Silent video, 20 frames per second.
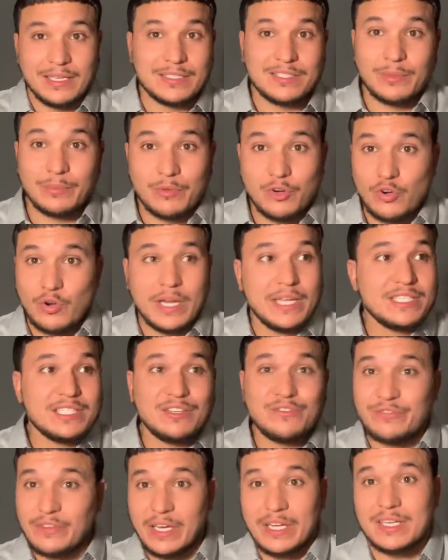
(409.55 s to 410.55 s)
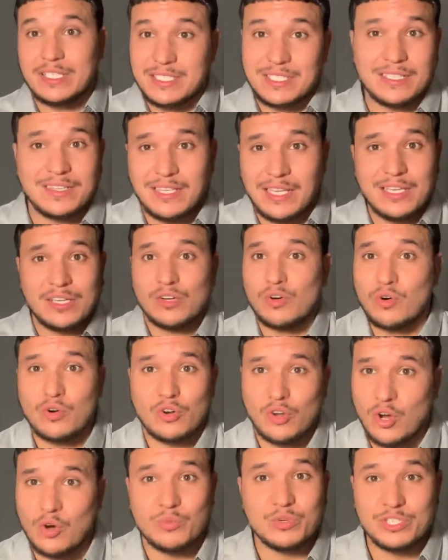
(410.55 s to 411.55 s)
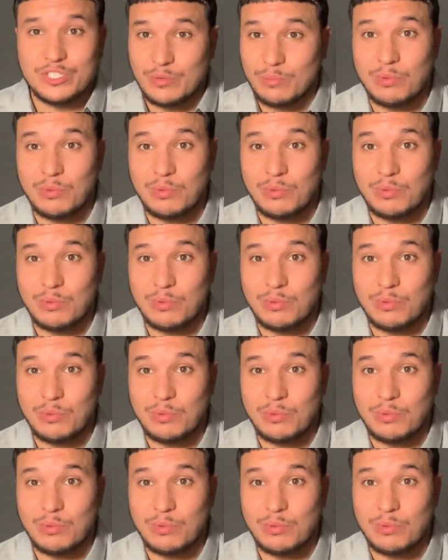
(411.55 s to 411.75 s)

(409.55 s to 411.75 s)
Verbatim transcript: some crazy fantasy thing going on with your